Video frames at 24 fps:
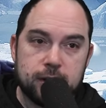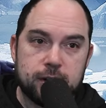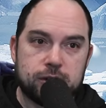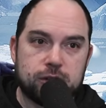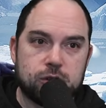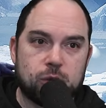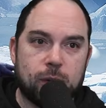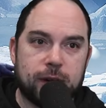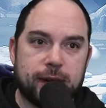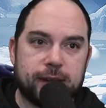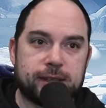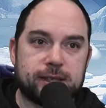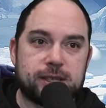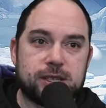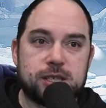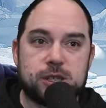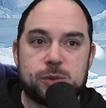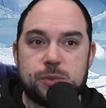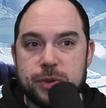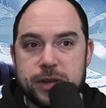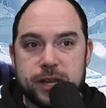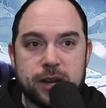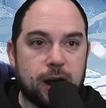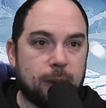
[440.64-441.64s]
so I can
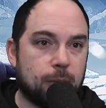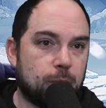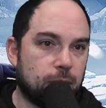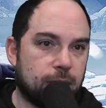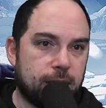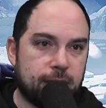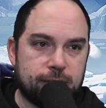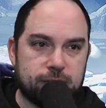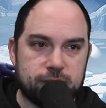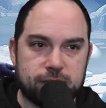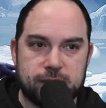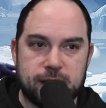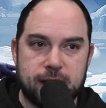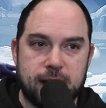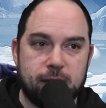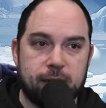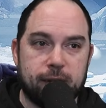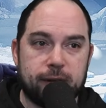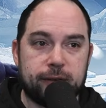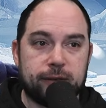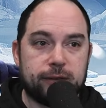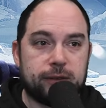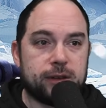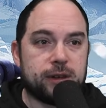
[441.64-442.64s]
speed up whatever's there
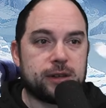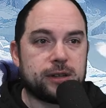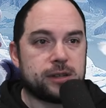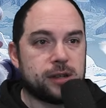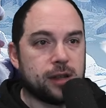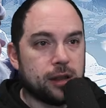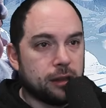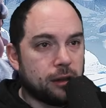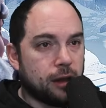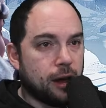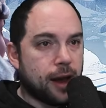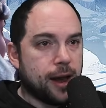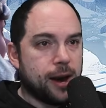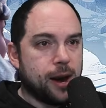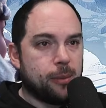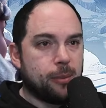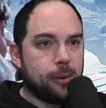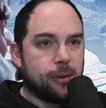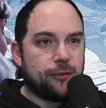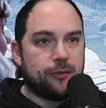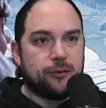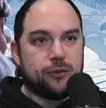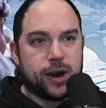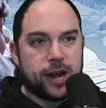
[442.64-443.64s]
and line up
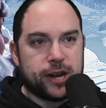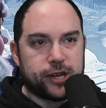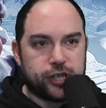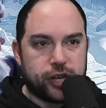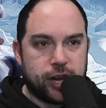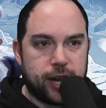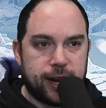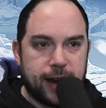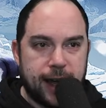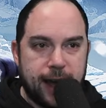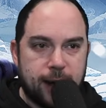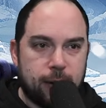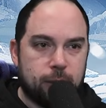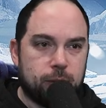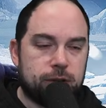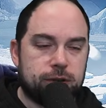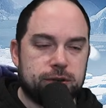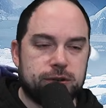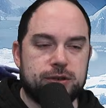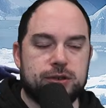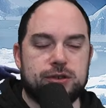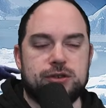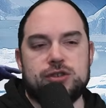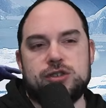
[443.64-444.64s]
a fresh 8
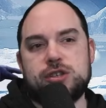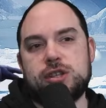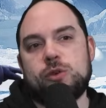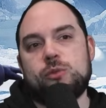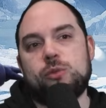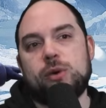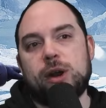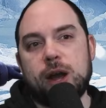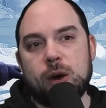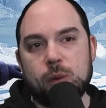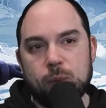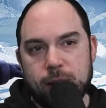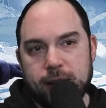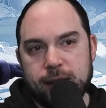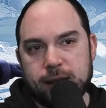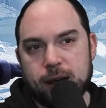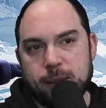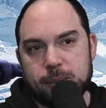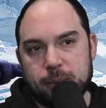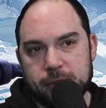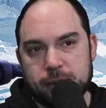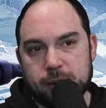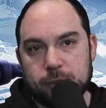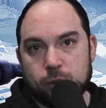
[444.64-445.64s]
hours so that when I wake
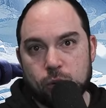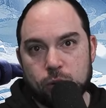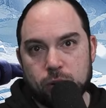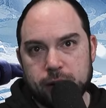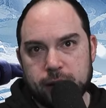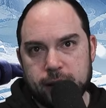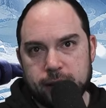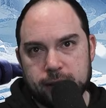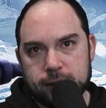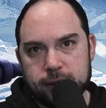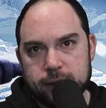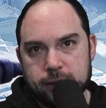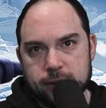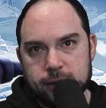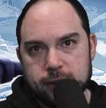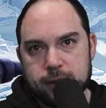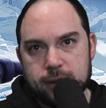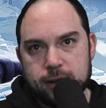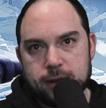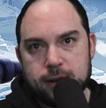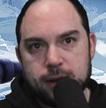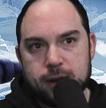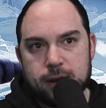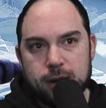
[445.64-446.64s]
up in the morning,
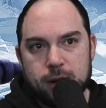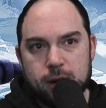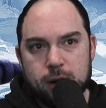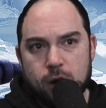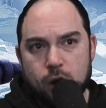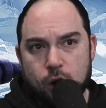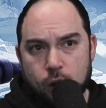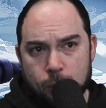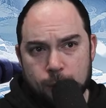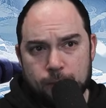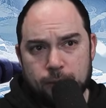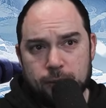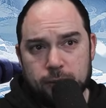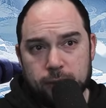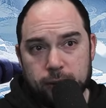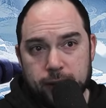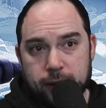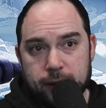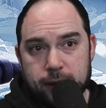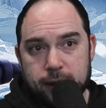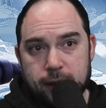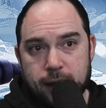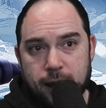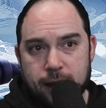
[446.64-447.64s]

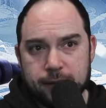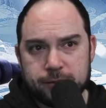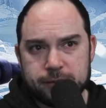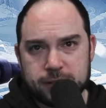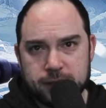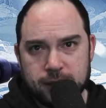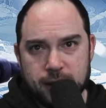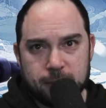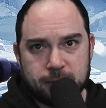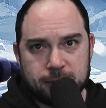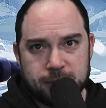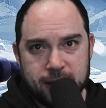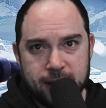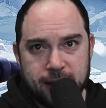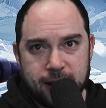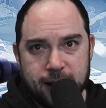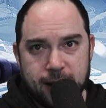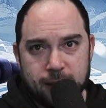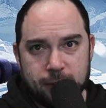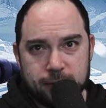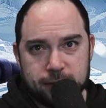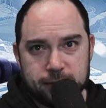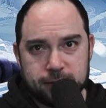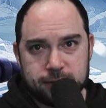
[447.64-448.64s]
hopefully I've slept 8
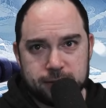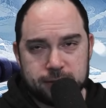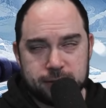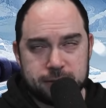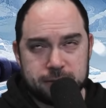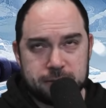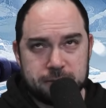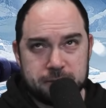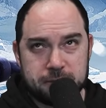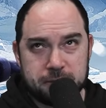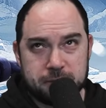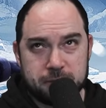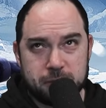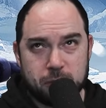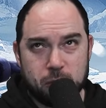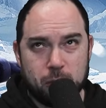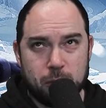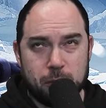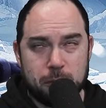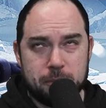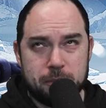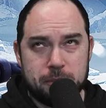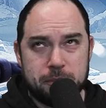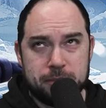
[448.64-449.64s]
hours,
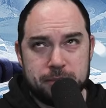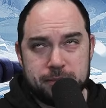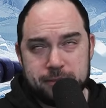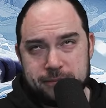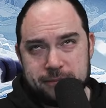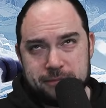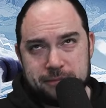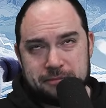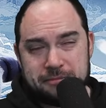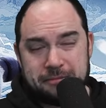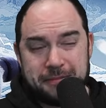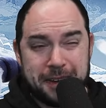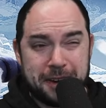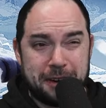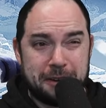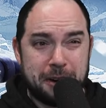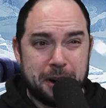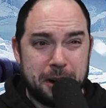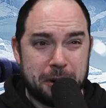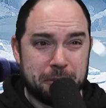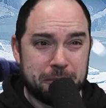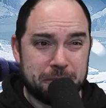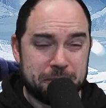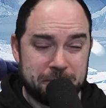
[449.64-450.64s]
or I don't
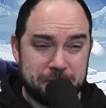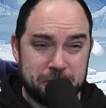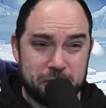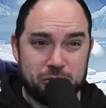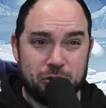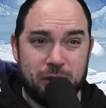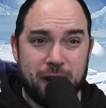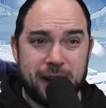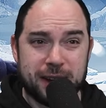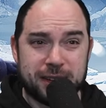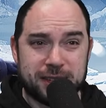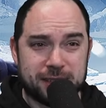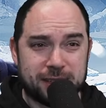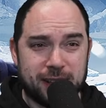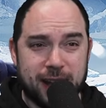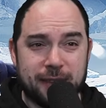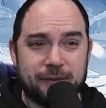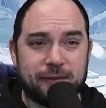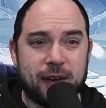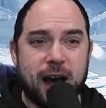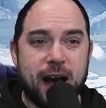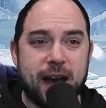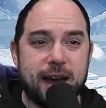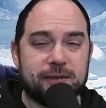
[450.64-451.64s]
know, tried to.
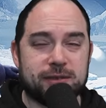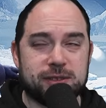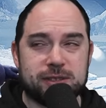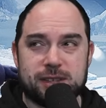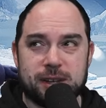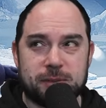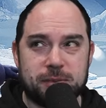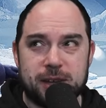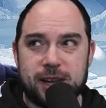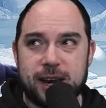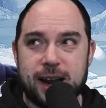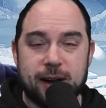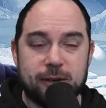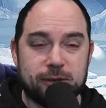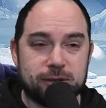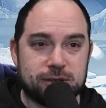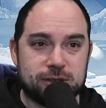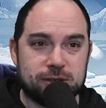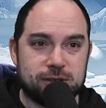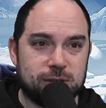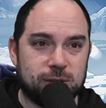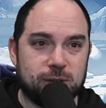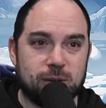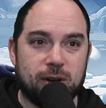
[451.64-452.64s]
I haven't slept 8 hours
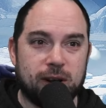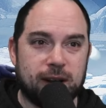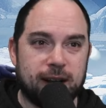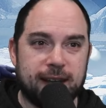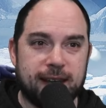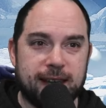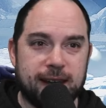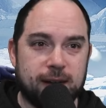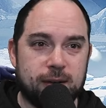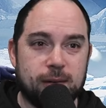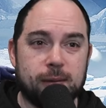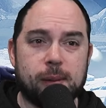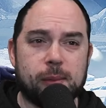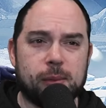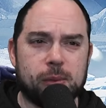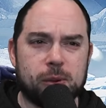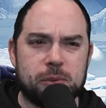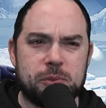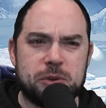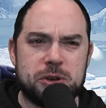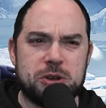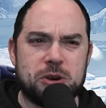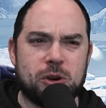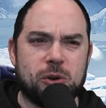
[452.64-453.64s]
in so long I can't remember,
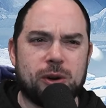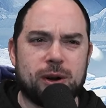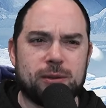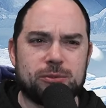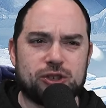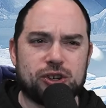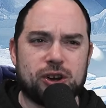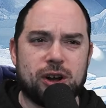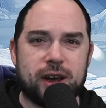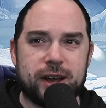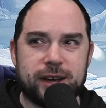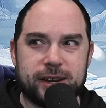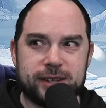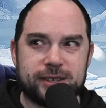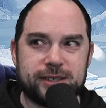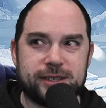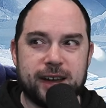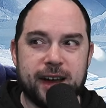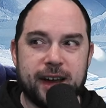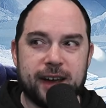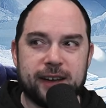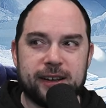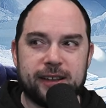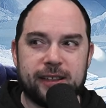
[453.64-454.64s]
but you know what I'm trying to
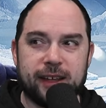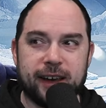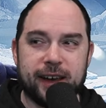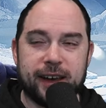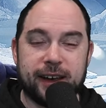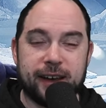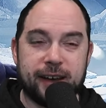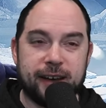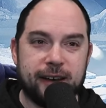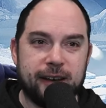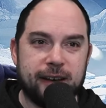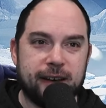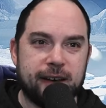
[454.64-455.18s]
say. Like,